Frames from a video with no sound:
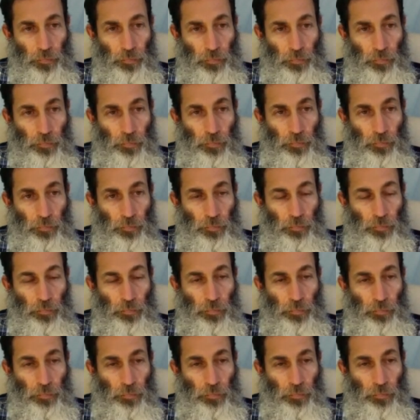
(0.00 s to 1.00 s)

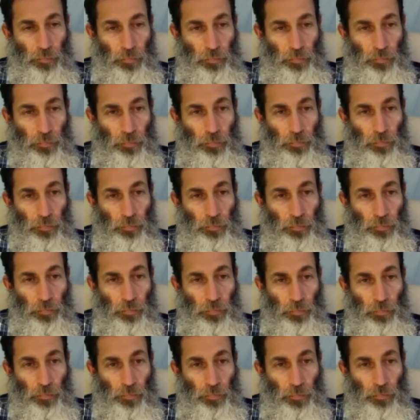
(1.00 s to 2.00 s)

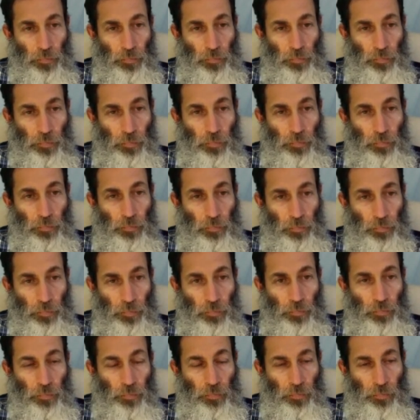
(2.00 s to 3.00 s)

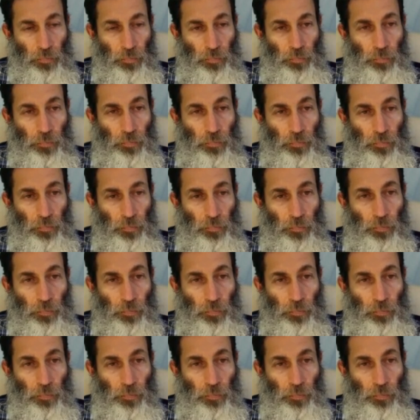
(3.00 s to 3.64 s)
[no speech]